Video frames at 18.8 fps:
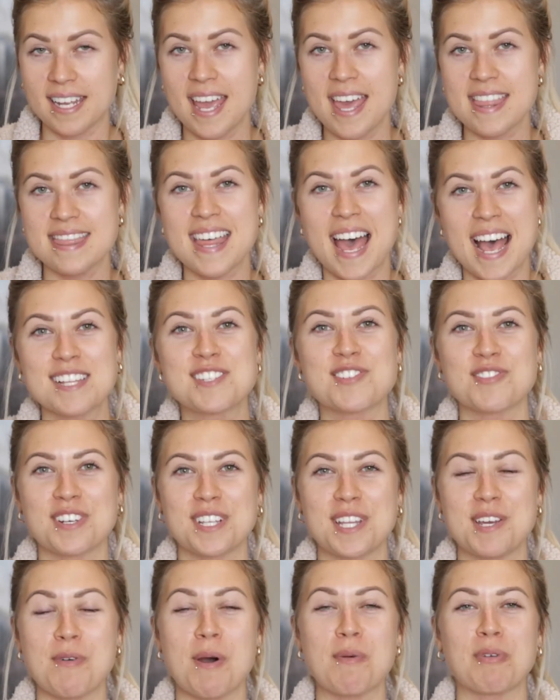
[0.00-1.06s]
And that's
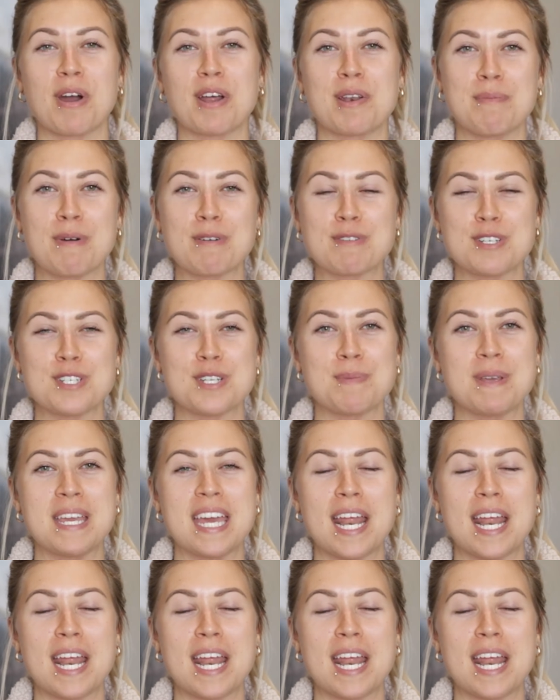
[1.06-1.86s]
really what brought emotion to me.